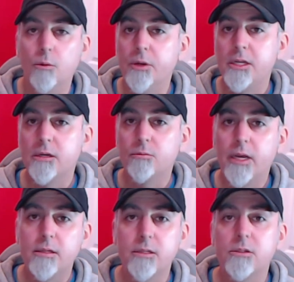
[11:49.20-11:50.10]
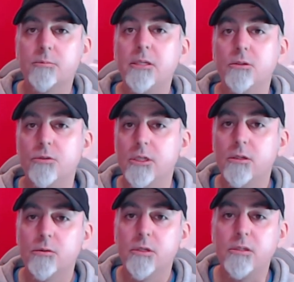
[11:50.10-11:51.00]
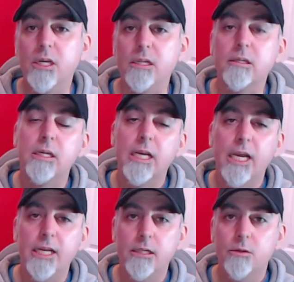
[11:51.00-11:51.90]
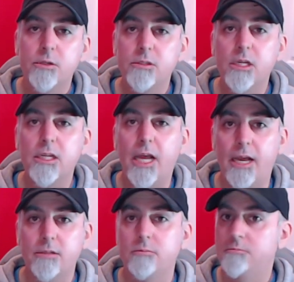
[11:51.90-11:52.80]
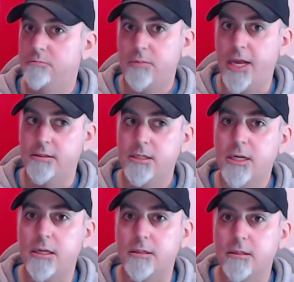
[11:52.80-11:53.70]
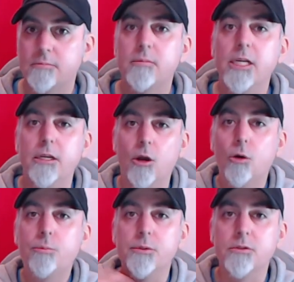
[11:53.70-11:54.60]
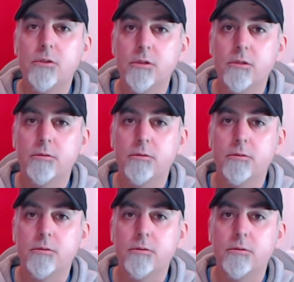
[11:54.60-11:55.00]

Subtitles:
A way to get around this is by using a noise gate, and the noise gate acts as a gate. It opens.